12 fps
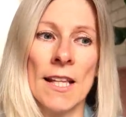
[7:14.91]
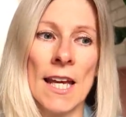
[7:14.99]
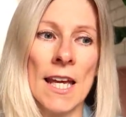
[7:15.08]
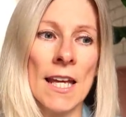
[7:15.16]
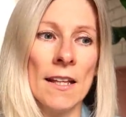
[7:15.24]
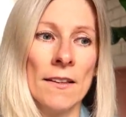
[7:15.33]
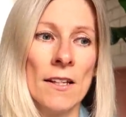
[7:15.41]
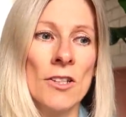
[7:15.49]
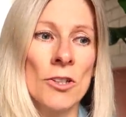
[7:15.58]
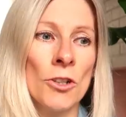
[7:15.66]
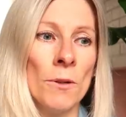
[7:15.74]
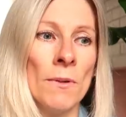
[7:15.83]
They
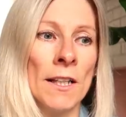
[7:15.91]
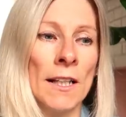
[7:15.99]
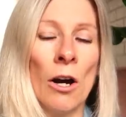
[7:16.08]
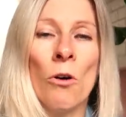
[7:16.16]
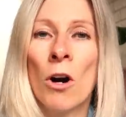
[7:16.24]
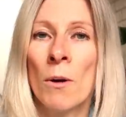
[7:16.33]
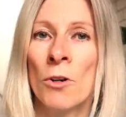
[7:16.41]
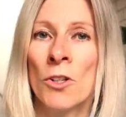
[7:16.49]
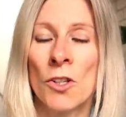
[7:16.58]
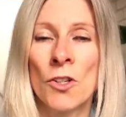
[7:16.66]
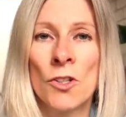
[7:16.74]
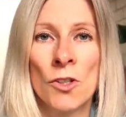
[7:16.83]
disturbing the
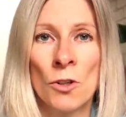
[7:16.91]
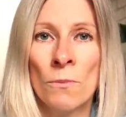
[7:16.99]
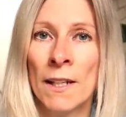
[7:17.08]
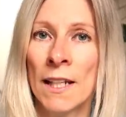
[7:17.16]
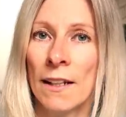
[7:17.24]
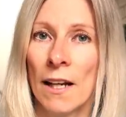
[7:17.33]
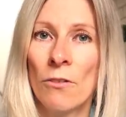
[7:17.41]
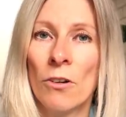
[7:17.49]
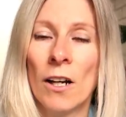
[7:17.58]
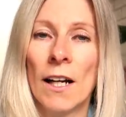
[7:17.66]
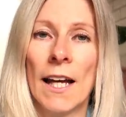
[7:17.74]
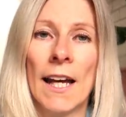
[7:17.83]
hormones on so many
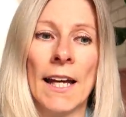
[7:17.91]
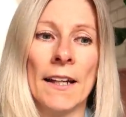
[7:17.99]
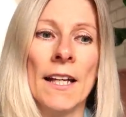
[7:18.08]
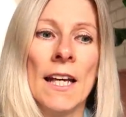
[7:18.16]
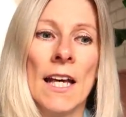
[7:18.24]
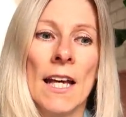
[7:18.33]
levels, and